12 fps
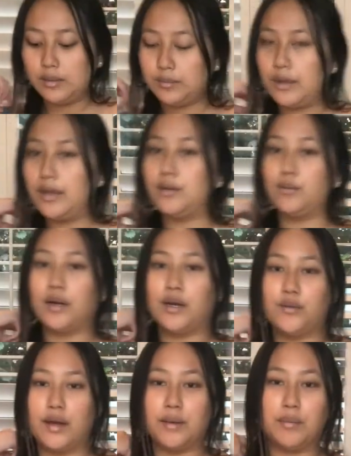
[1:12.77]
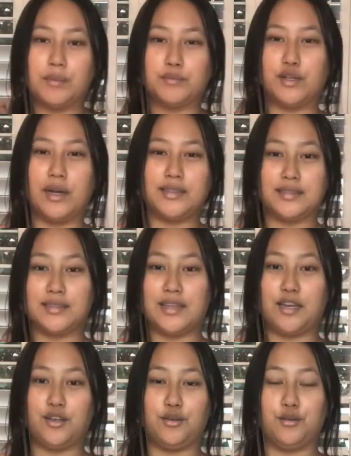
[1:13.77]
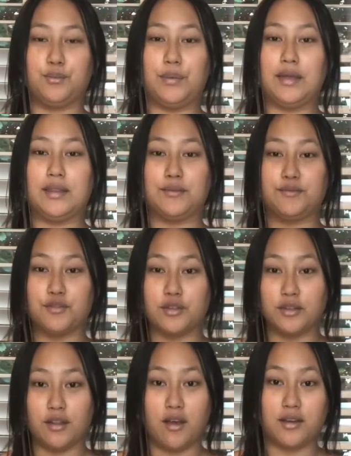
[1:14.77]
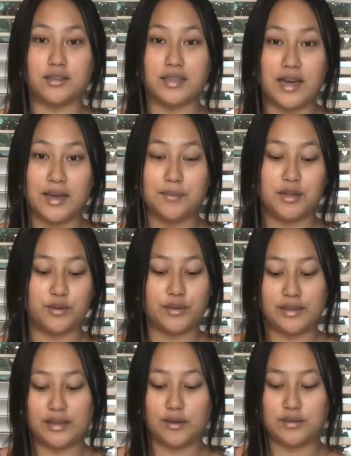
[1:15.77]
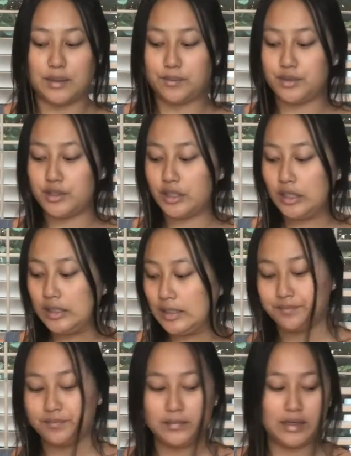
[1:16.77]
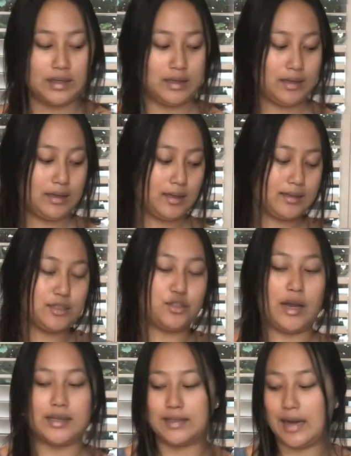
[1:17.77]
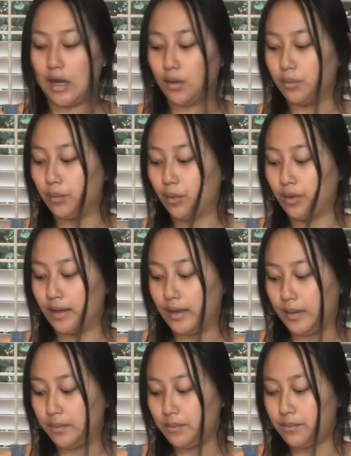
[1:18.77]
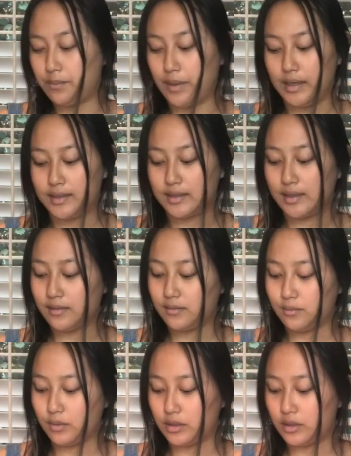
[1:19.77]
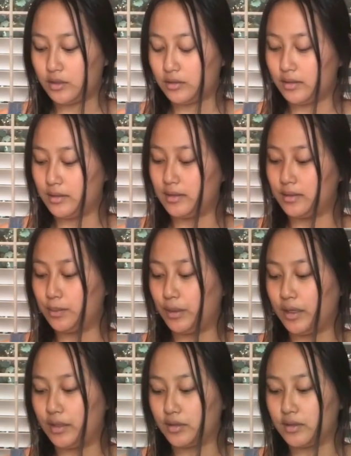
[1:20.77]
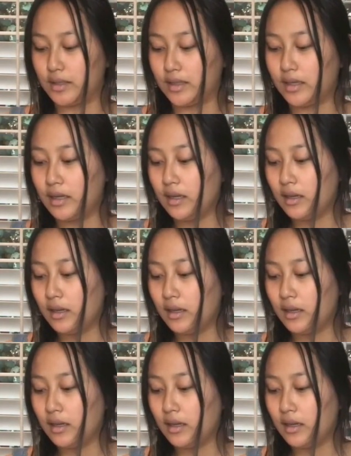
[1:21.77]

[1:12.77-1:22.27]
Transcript: but what I read about meringues is that you bake them for a long time at a really low temperature. I guess it dries it out more than it bakes it, which is pretty interesting.